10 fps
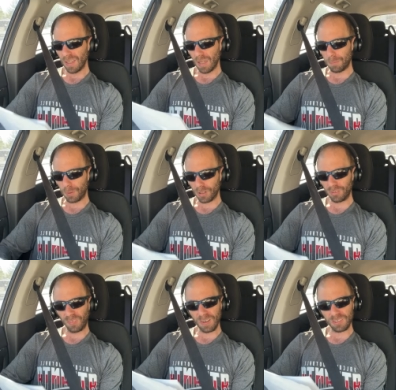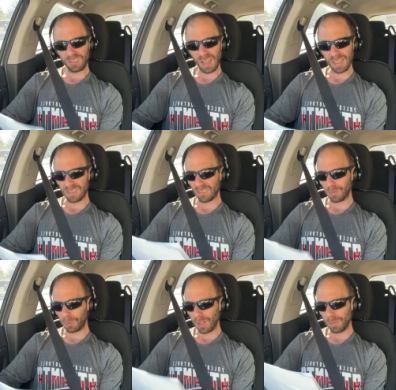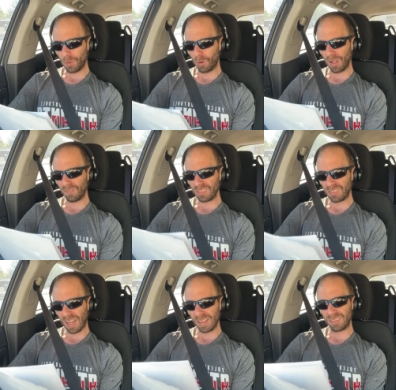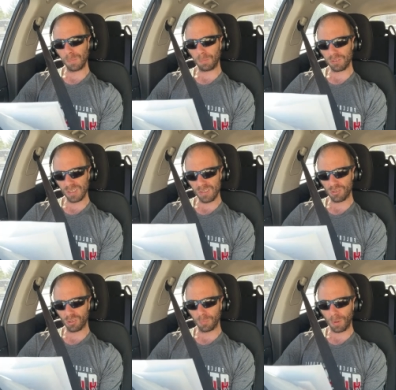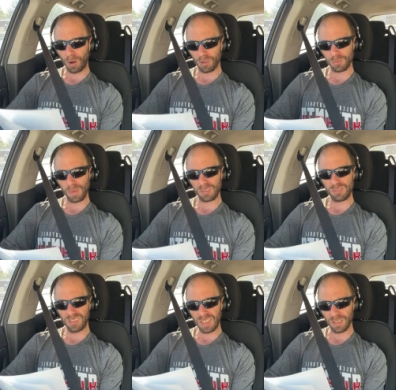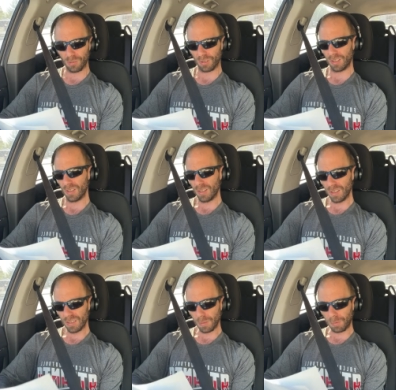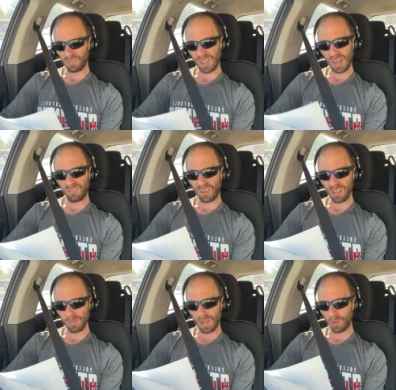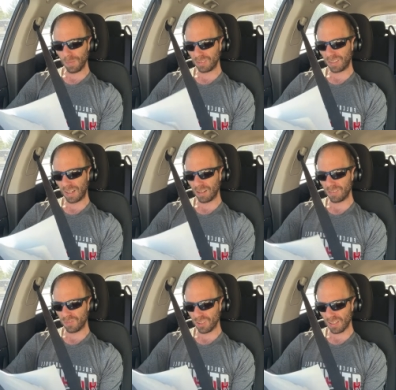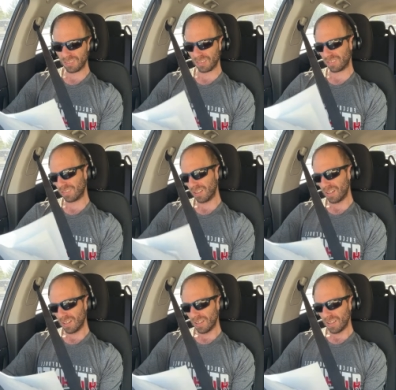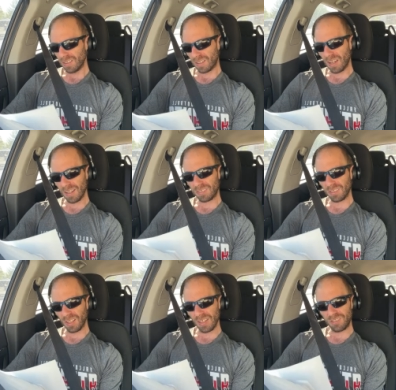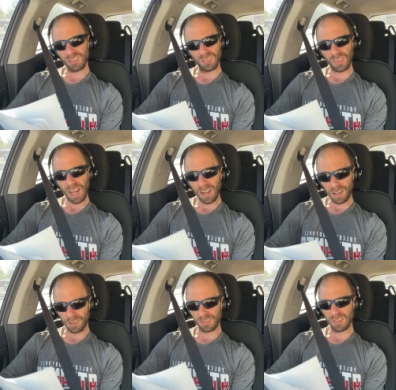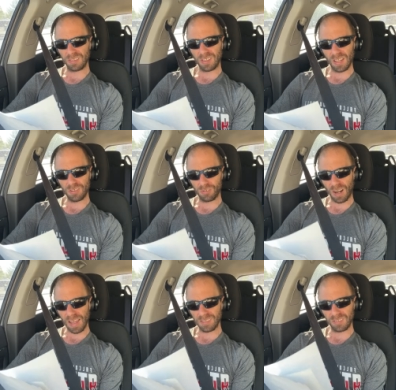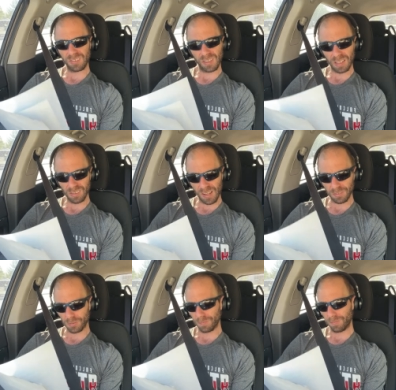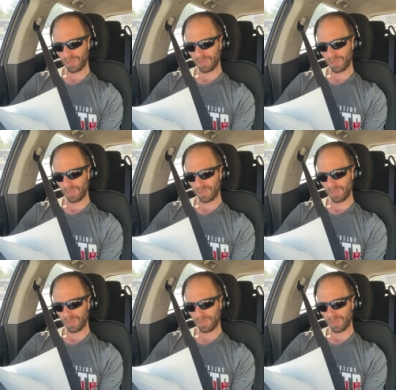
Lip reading: In Brooks v. State, the Supreme Court emphasized that procedural bars must yield to prevent a fundamental miscarriage of justice. The constellation of errors in this case rises to that level.